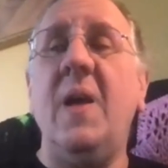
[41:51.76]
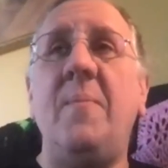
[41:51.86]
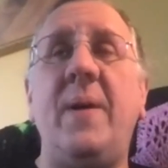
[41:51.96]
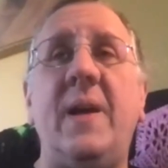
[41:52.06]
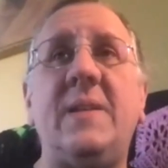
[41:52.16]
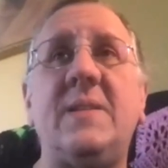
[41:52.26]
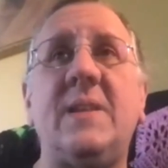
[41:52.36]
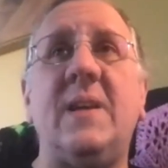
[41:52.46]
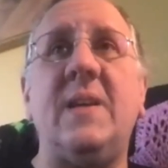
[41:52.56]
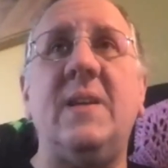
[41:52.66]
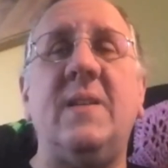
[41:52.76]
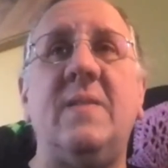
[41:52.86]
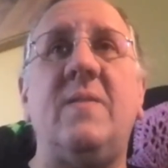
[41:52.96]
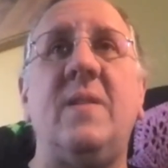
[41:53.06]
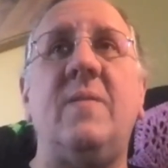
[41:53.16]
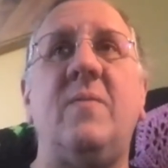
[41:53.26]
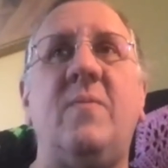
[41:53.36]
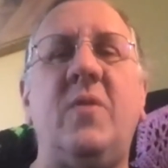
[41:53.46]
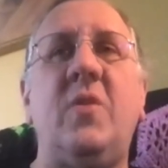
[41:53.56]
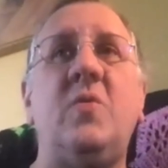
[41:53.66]
but the
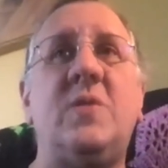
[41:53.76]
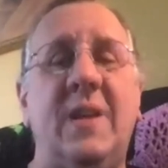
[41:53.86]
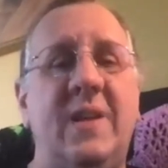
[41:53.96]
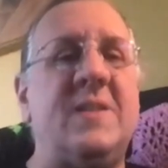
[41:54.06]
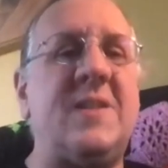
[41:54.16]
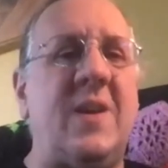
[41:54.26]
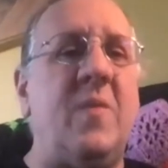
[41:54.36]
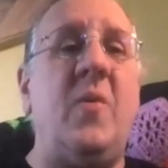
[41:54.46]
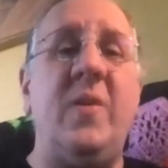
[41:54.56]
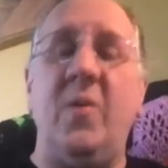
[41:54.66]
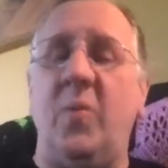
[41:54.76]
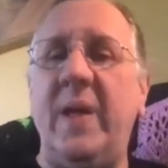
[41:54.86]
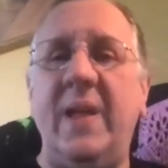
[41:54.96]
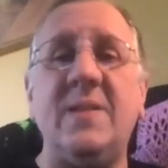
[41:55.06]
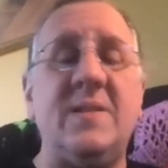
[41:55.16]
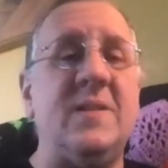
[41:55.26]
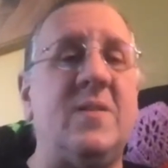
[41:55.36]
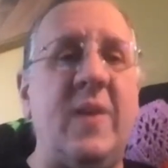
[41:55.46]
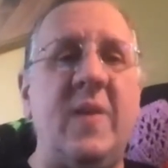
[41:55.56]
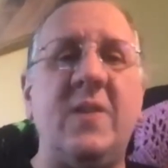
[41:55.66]
using it in a ceremonial way is
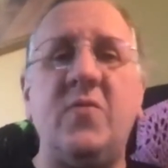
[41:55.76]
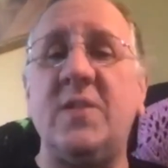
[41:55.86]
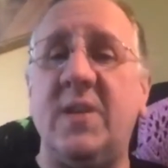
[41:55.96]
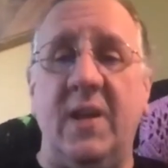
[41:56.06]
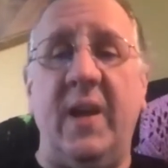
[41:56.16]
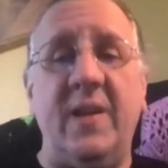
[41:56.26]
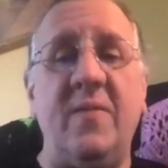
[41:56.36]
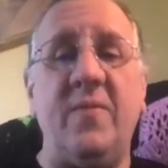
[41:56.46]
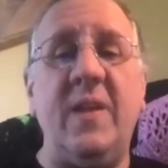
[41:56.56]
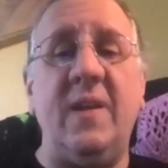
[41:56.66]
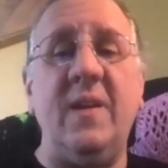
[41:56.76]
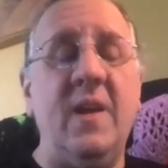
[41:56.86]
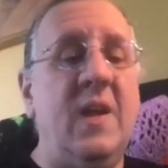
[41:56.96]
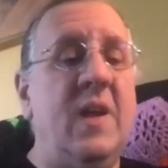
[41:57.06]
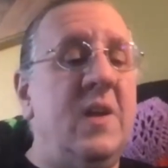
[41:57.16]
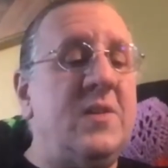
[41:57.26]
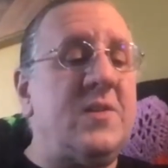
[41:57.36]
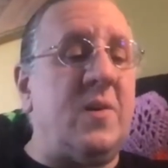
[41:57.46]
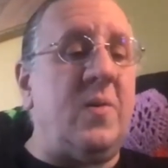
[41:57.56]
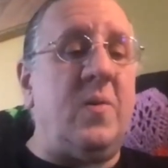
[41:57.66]
a very interesting kind of link.
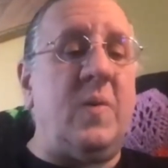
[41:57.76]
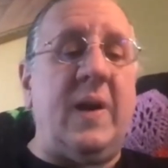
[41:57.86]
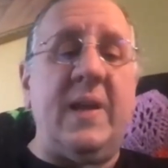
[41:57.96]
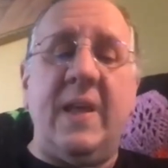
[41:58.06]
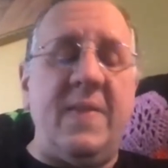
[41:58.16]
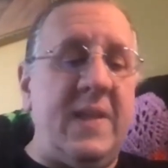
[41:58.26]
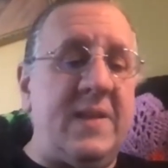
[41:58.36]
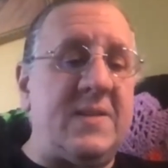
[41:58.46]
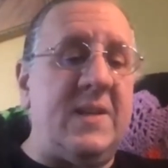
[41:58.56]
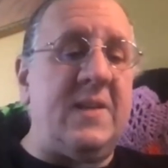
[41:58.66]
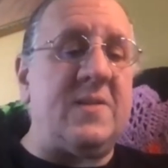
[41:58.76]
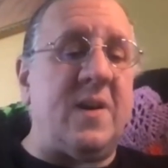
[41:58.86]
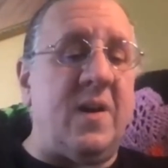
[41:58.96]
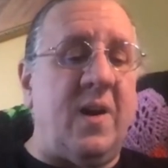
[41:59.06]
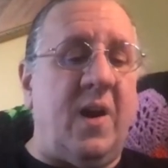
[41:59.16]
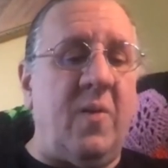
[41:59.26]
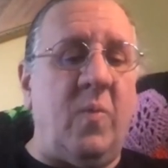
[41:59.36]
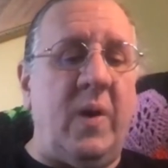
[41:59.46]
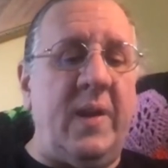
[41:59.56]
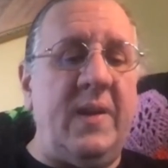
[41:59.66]
So yeah, the Essenes are
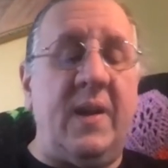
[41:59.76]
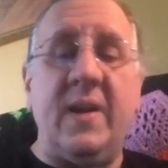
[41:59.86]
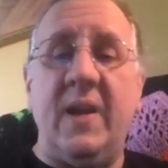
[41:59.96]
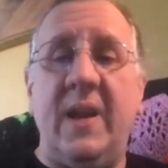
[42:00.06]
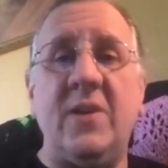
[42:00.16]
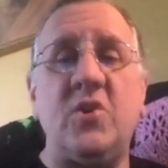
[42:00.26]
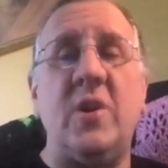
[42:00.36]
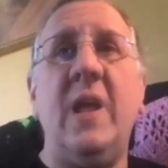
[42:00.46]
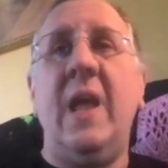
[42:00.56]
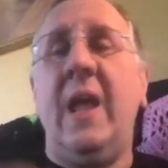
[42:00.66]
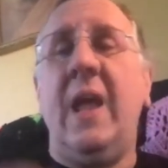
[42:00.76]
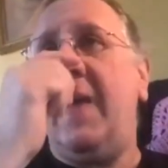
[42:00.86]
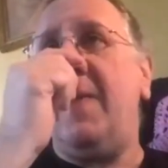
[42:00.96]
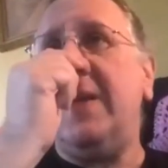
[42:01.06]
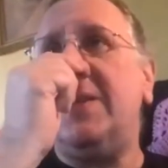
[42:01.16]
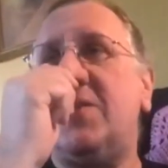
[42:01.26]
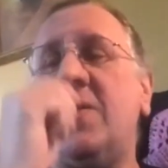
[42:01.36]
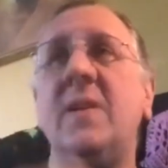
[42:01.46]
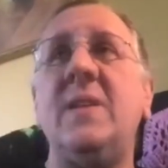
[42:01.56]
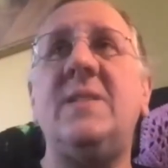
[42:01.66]
one connection, and they
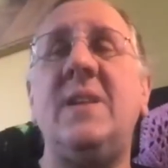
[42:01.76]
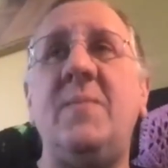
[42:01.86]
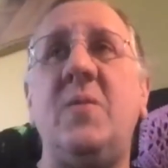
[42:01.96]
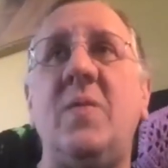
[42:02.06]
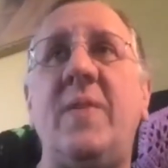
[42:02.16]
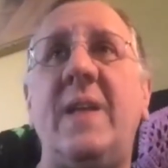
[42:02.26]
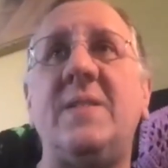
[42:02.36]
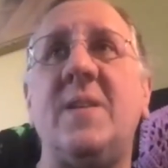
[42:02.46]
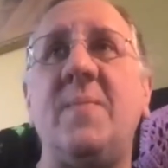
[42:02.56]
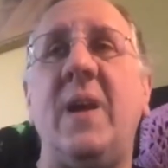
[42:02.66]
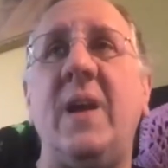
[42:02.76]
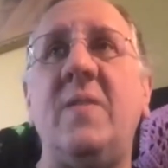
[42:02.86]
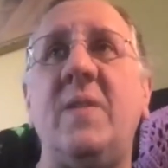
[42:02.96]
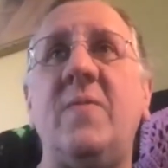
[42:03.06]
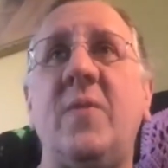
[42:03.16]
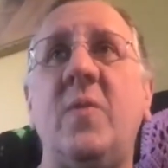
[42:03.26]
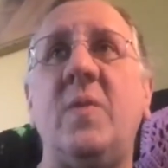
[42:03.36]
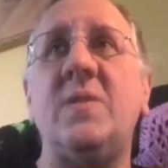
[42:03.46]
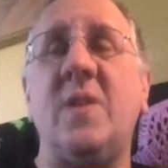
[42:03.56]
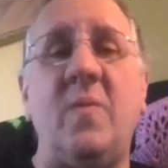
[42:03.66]
certainly seem to have had some kind of
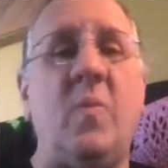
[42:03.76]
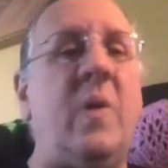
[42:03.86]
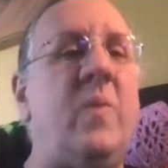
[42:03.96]
influence on what